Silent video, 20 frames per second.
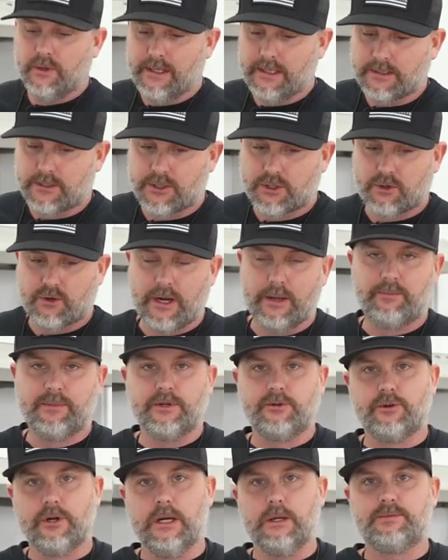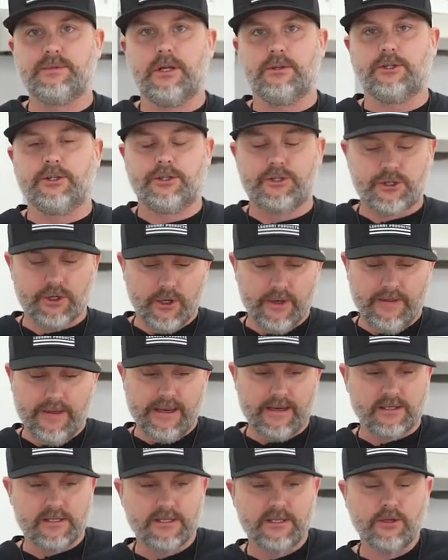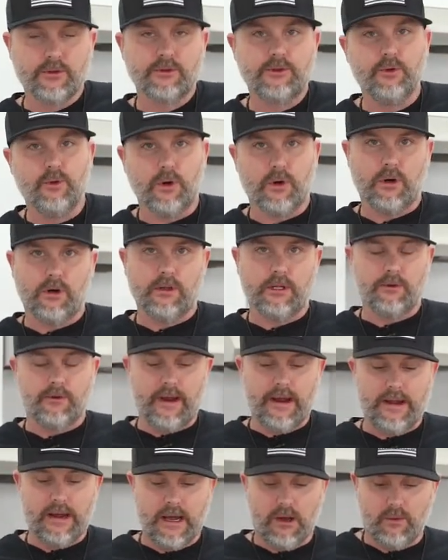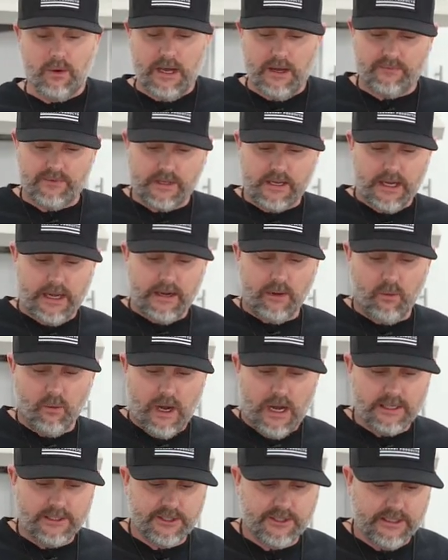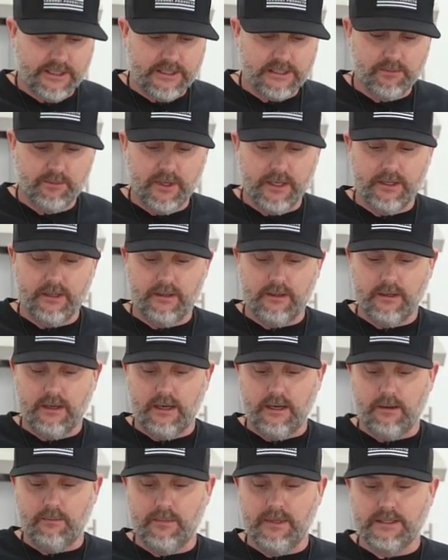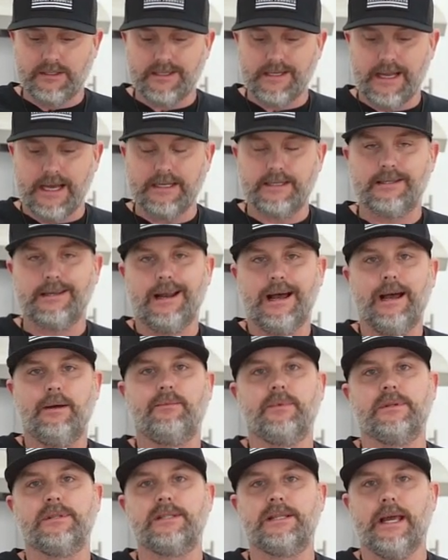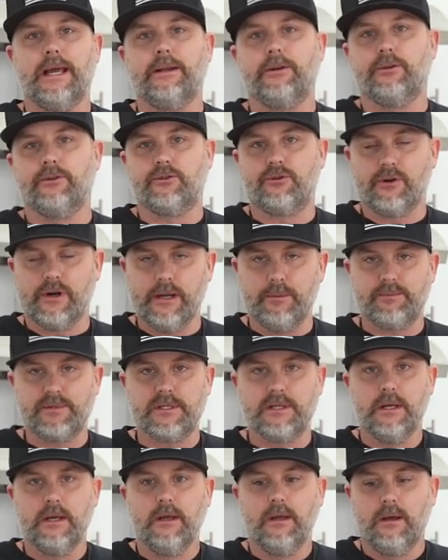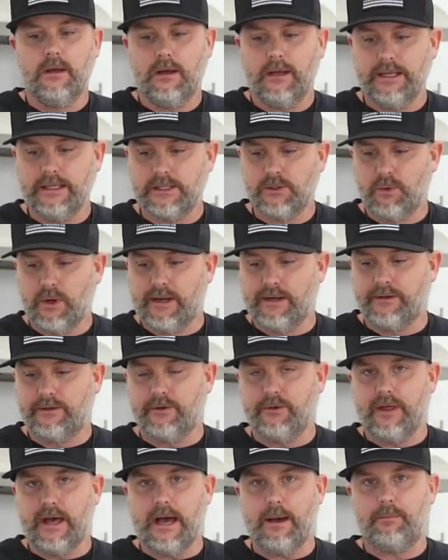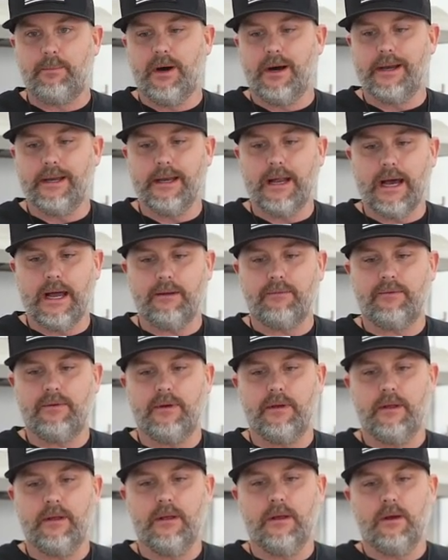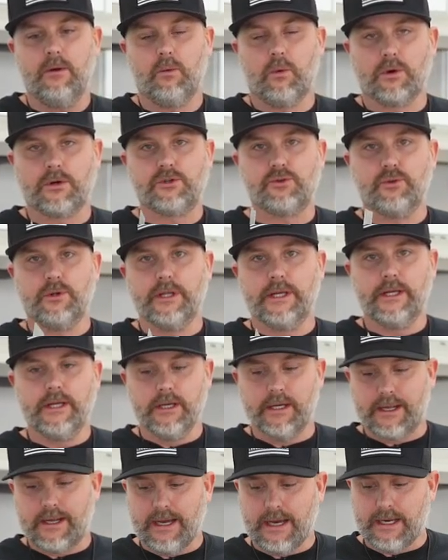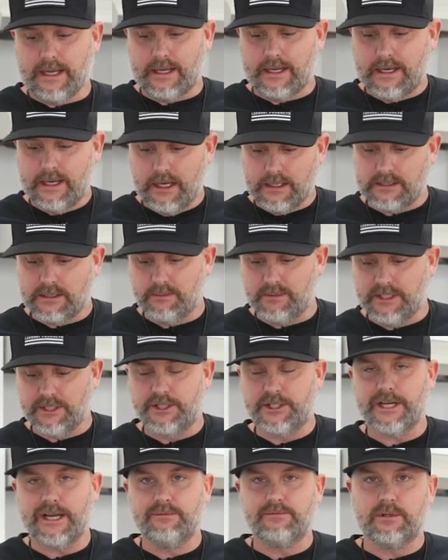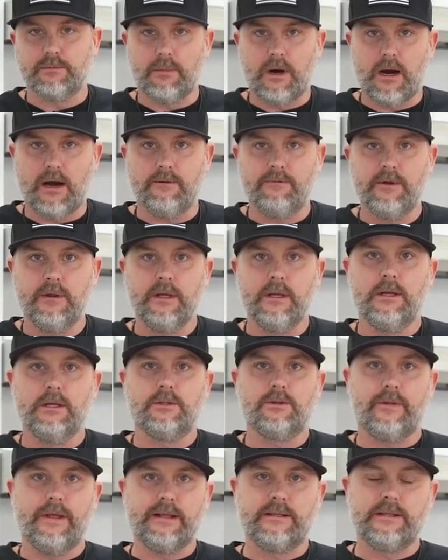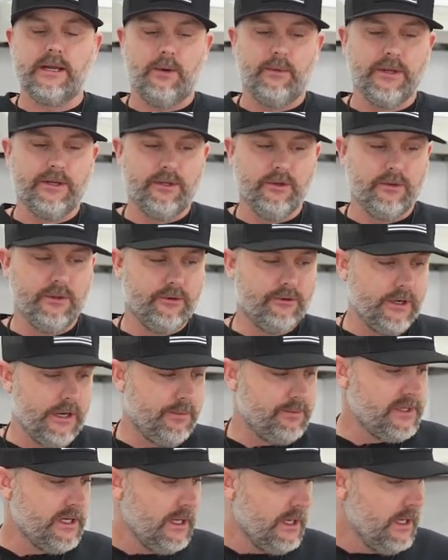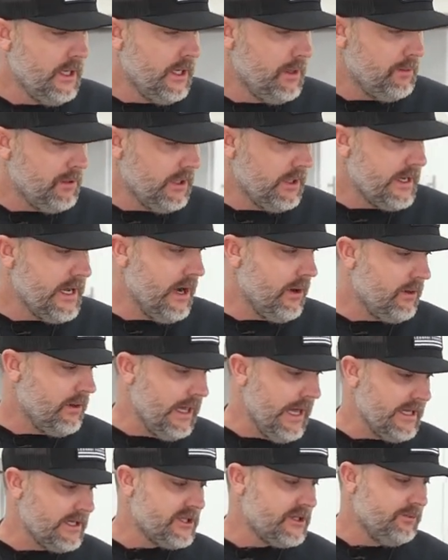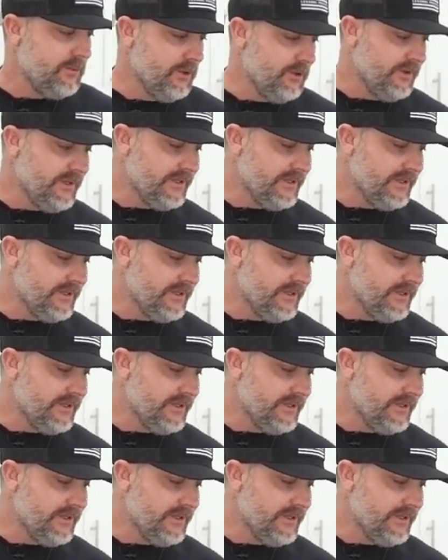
is scrape the drips. I'll just show you that. It's still too early right now. We'll have to kind of watch these, but um, it's nice to not have to sand your drips. Easy way to do that. Putty knife works really good. It kind of cuts them and shaves them off. So that's how we do the drips. But look how glass smooth